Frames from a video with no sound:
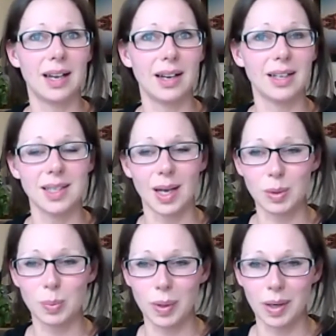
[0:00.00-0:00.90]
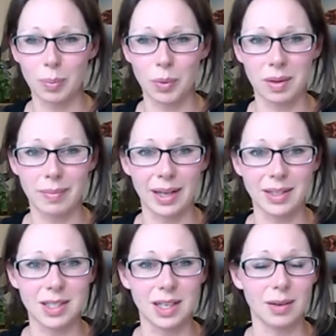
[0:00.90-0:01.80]
because I was brought up with the
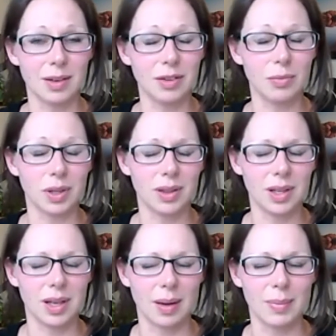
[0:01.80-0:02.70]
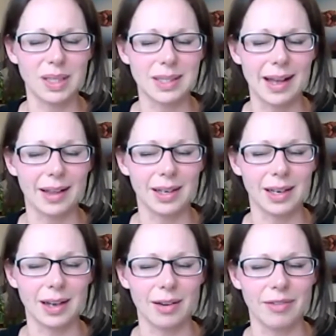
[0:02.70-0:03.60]
mentality, with the uh, mentality
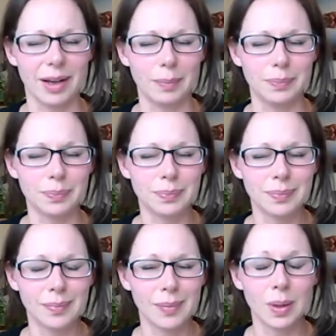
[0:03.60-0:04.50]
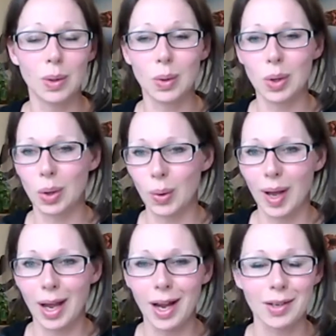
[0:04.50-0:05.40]
of, um, no, you're
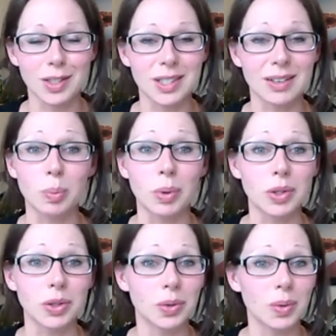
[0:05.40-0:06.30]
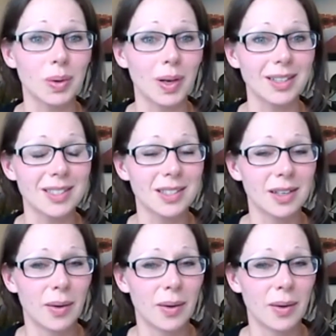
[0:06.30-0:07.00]
okay. You just have to push through it.